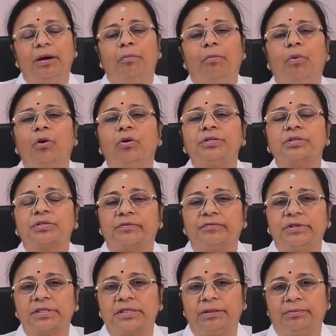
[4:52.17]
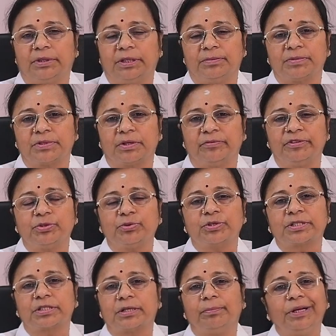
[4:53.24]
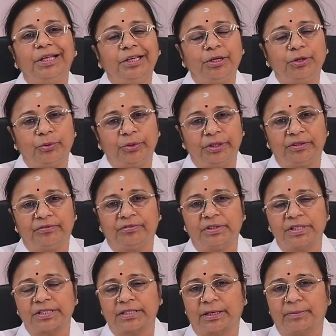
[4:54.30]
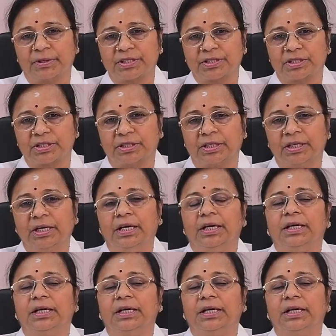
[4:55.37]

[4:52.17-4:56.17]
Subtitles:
most of the symptoms which was troubling you in the first trimester